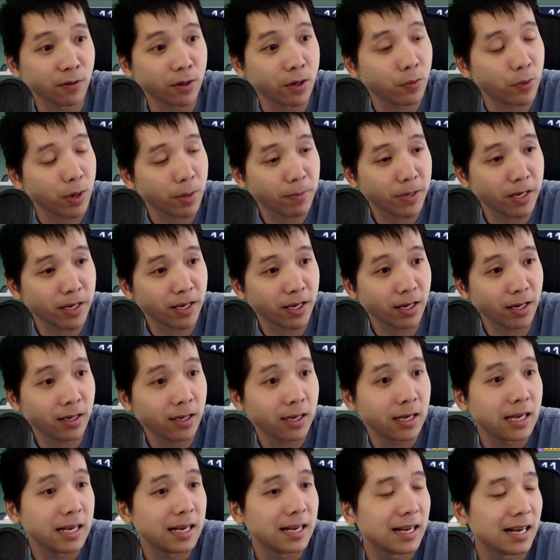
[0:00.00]
equipment here,
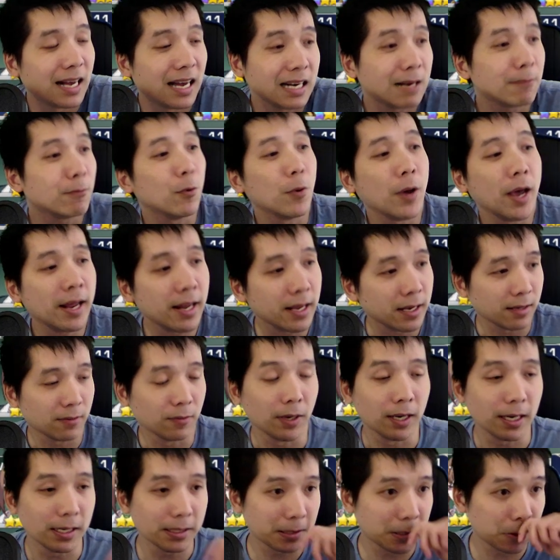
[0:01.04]
and I'm waiting, right?